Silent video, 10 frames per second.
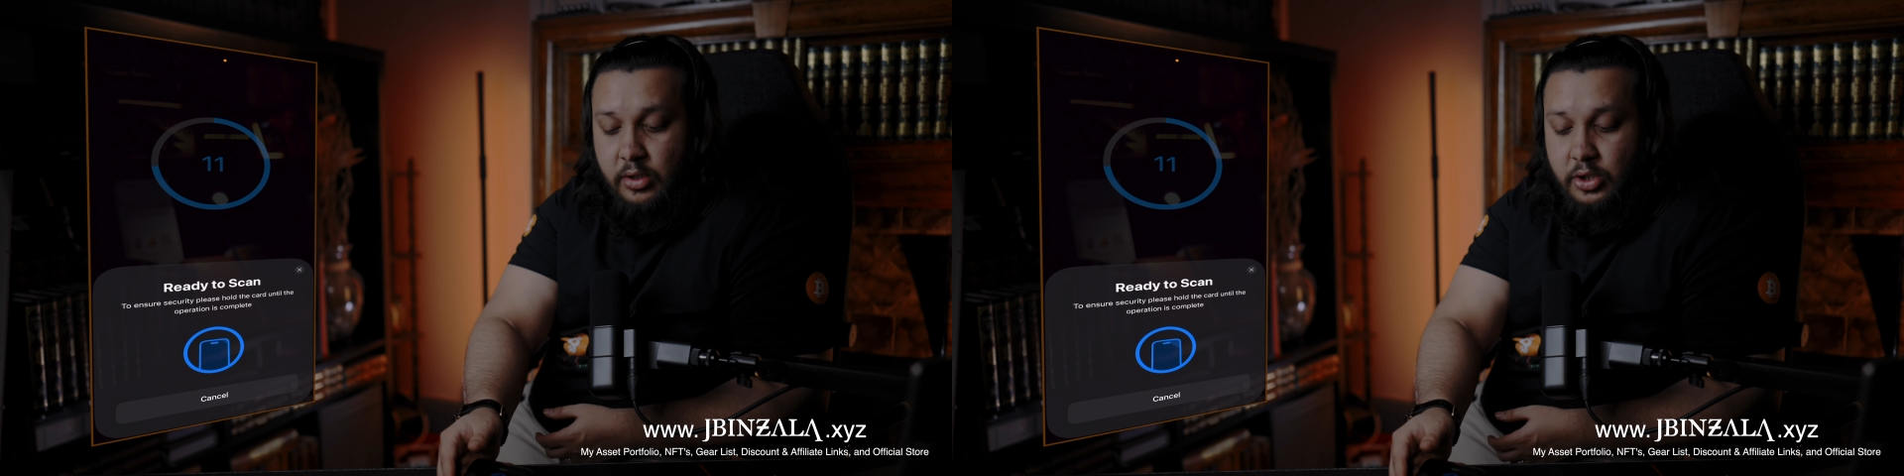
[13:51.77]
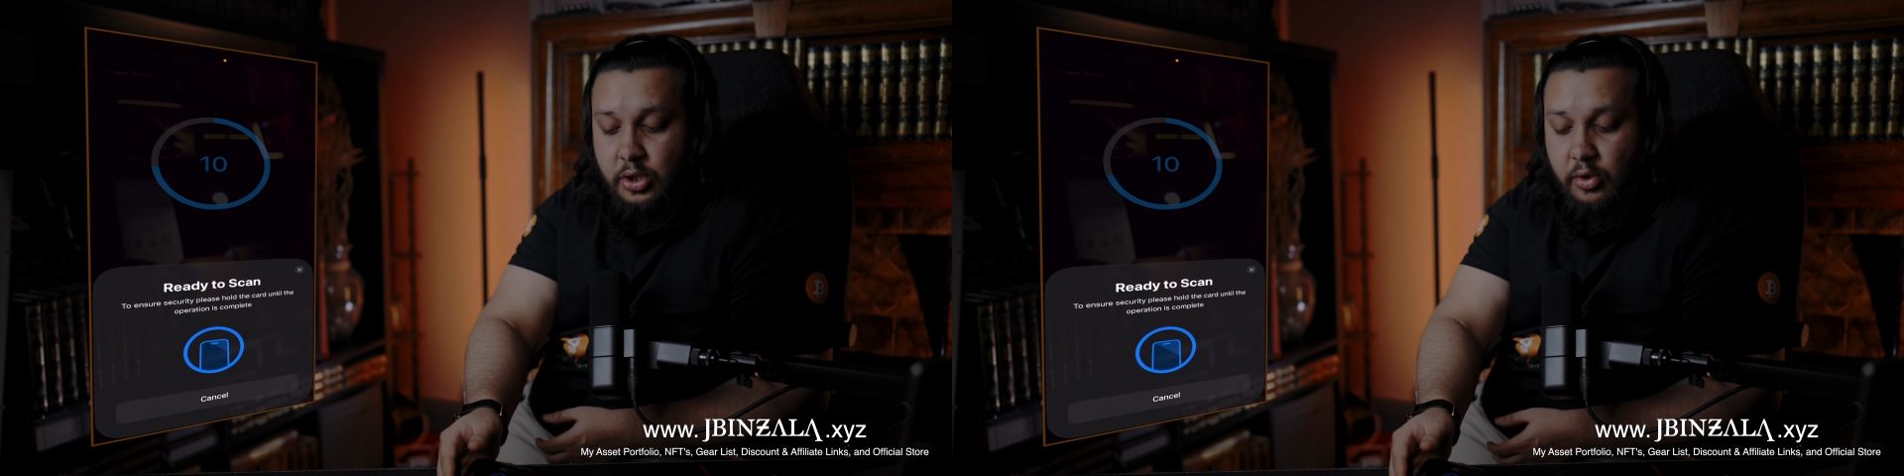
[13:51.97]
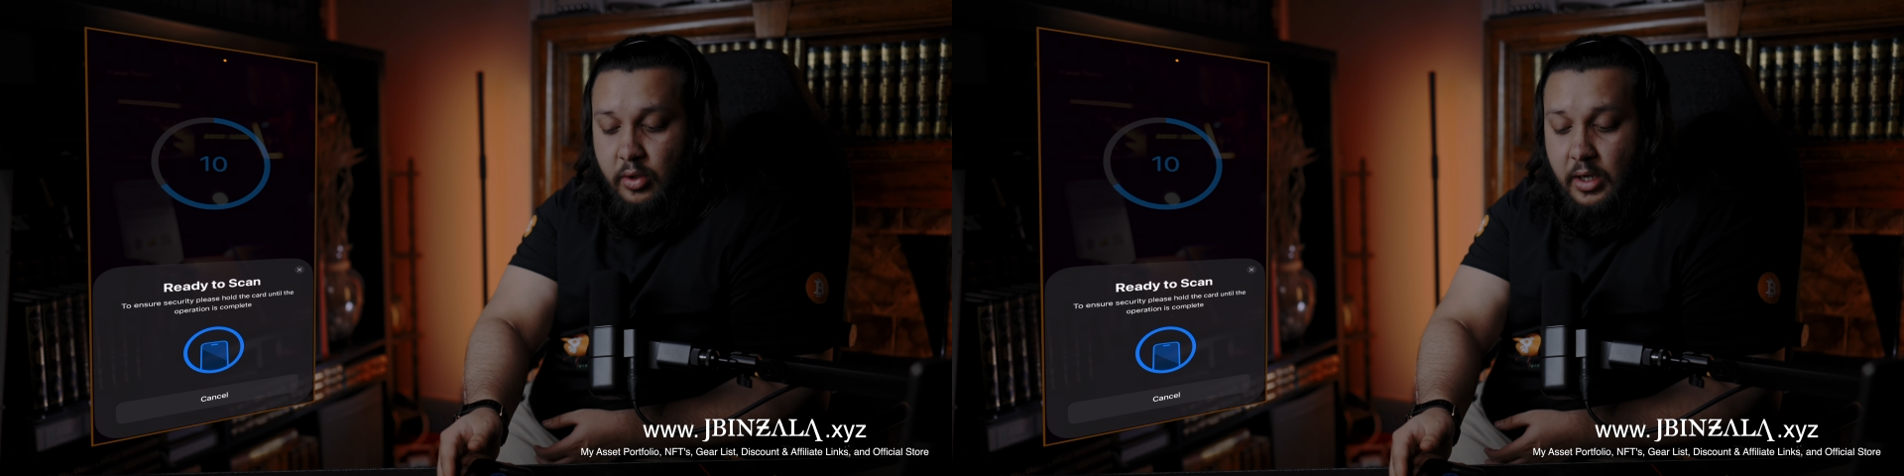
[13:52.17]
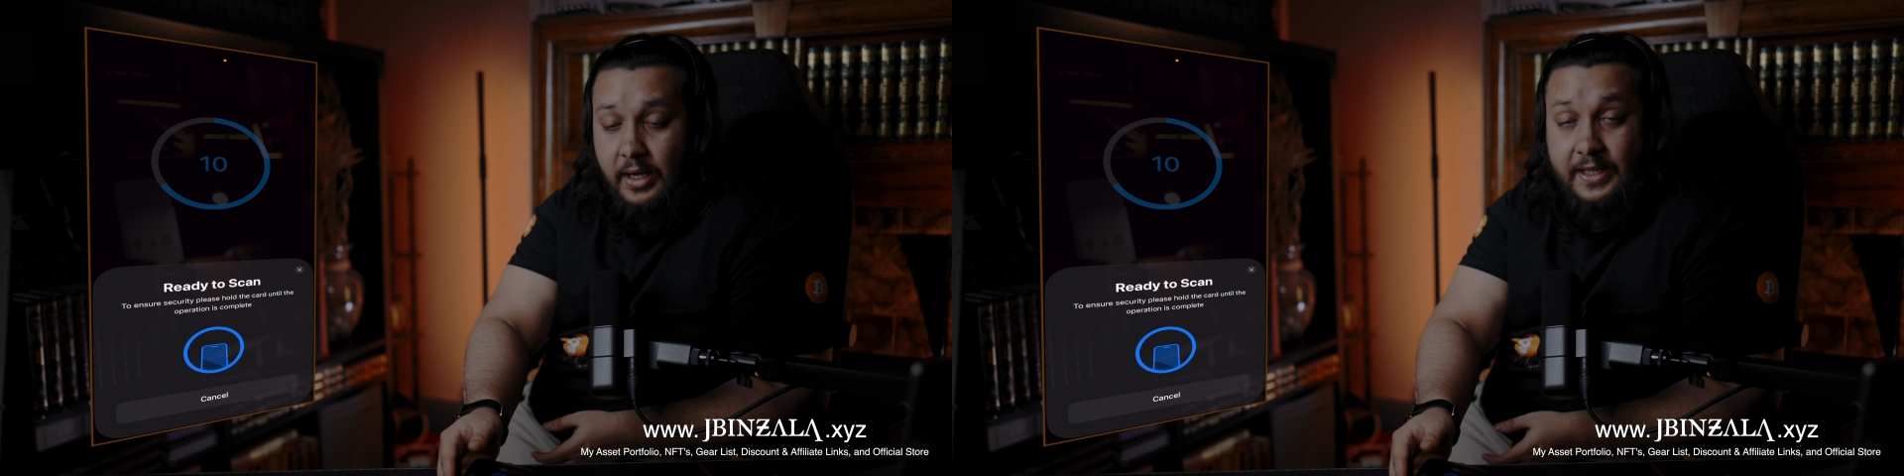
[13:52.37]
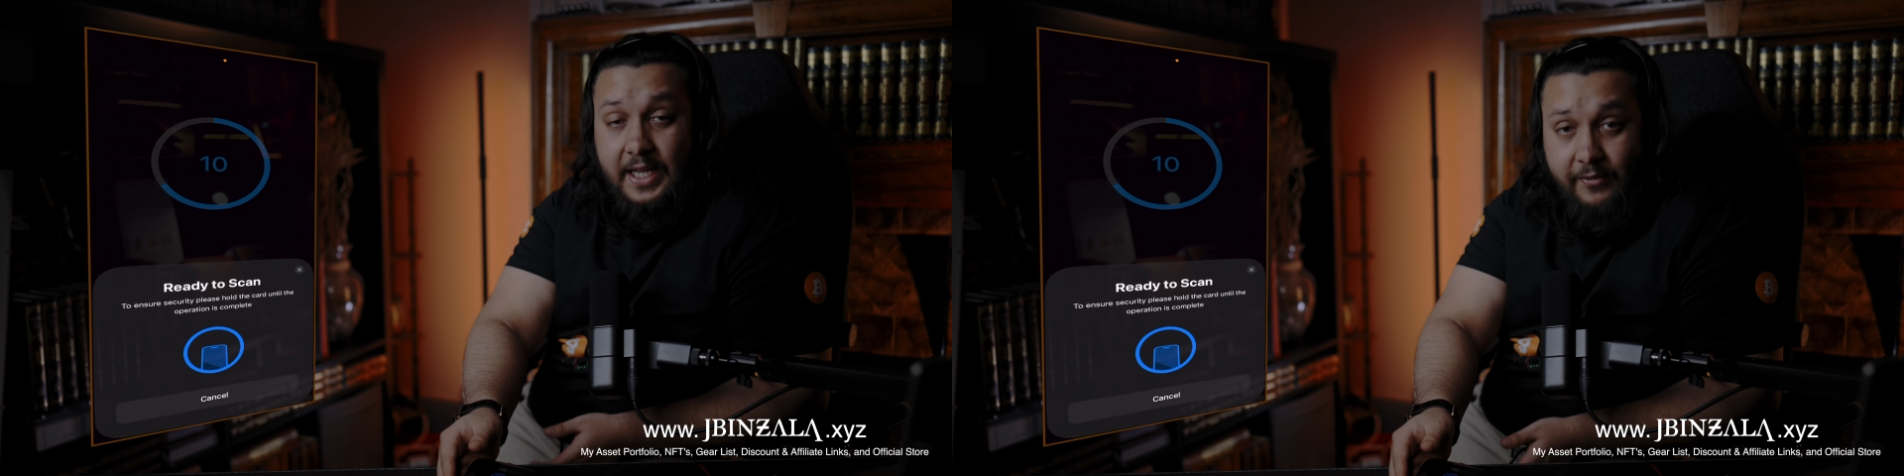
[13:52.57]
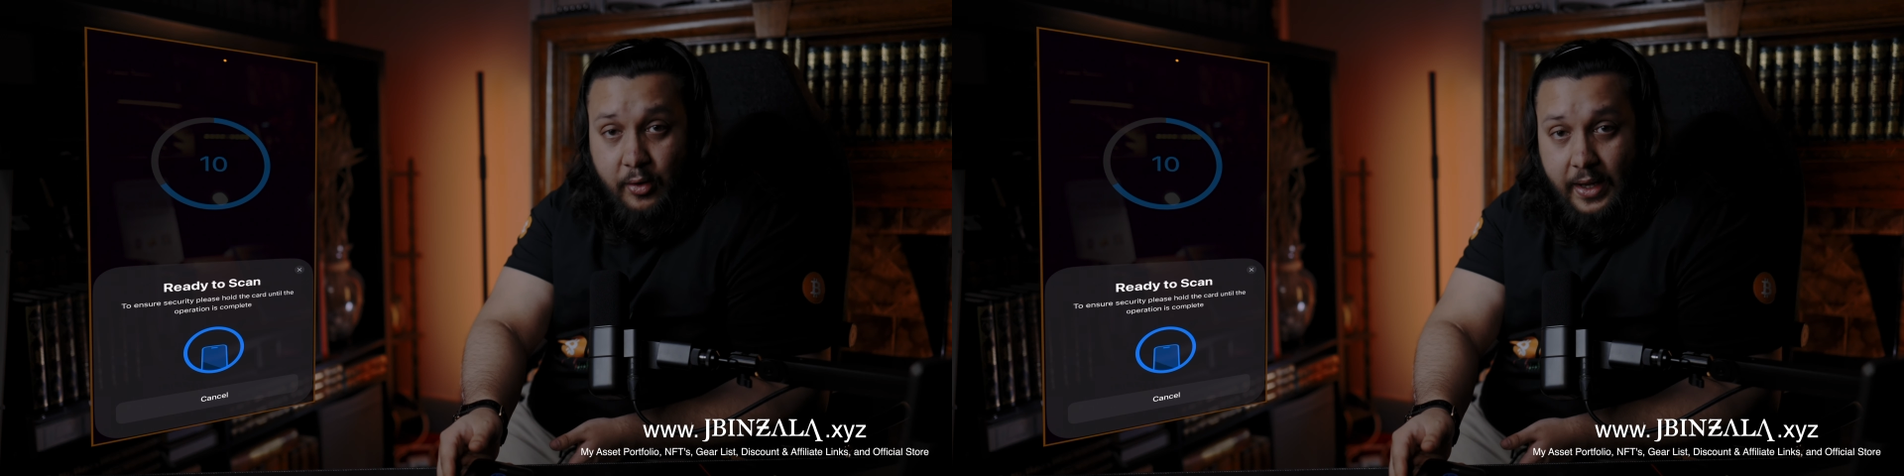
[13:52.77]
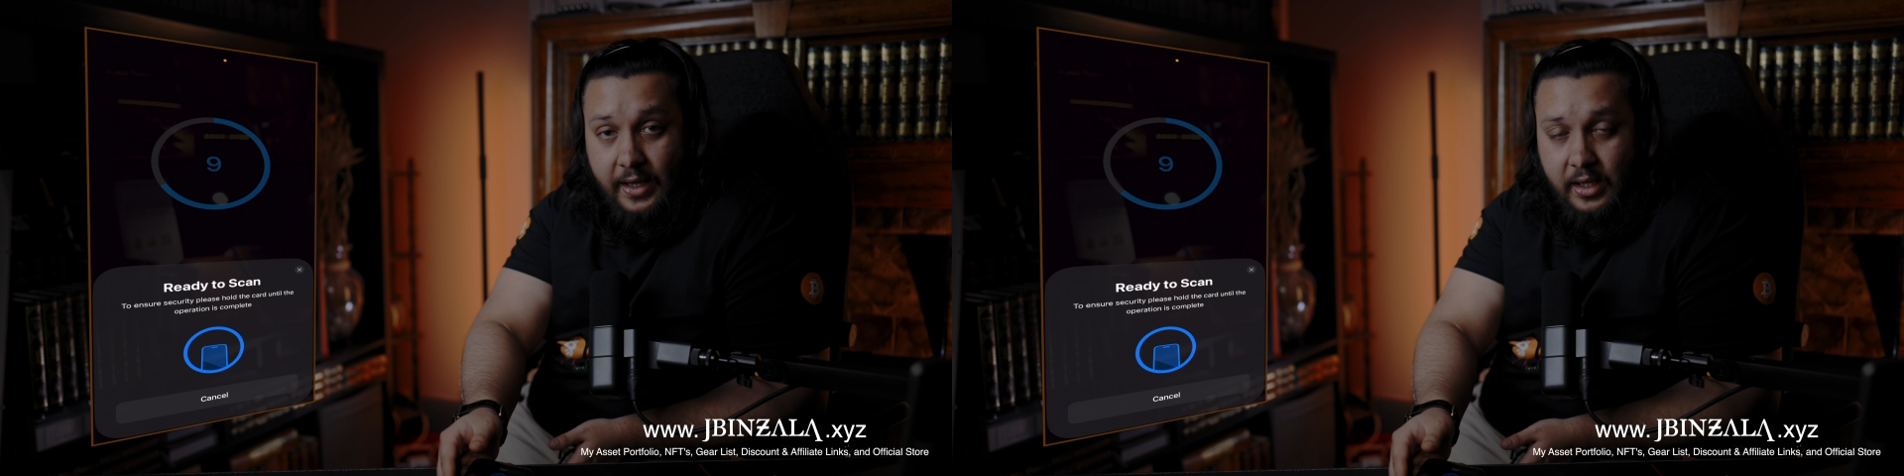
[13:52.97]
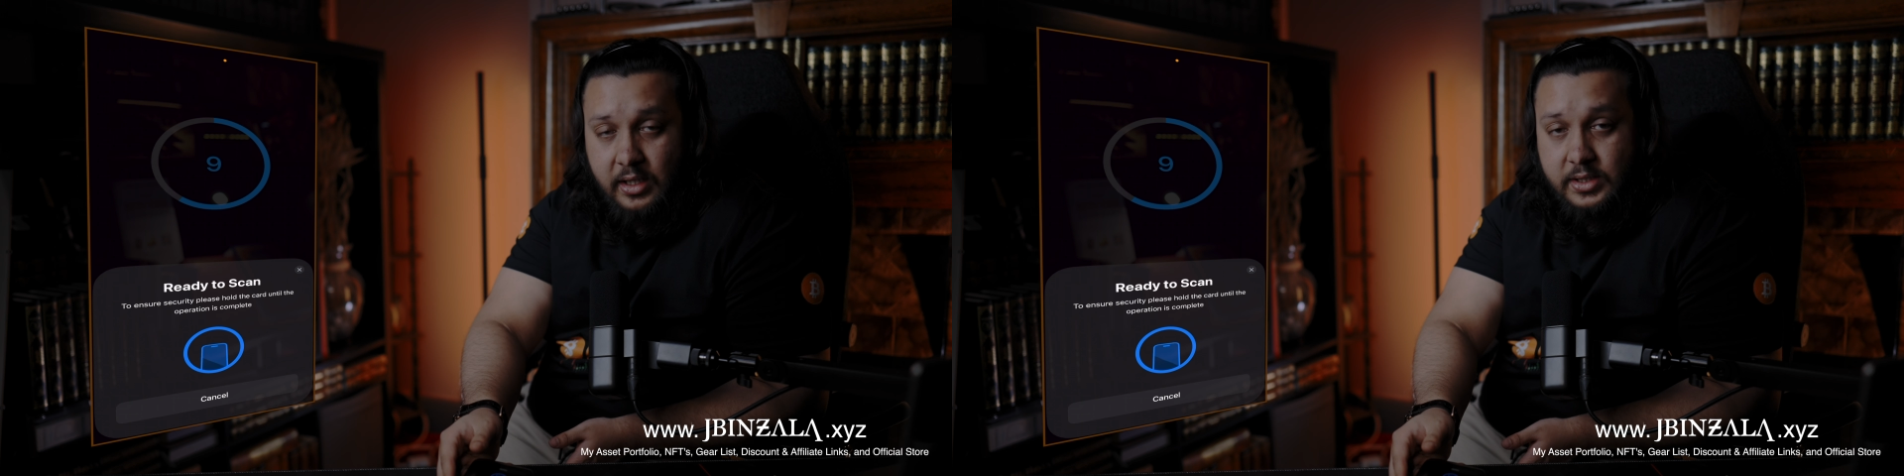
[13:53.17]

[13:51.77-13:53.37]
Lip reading: do a giveaway.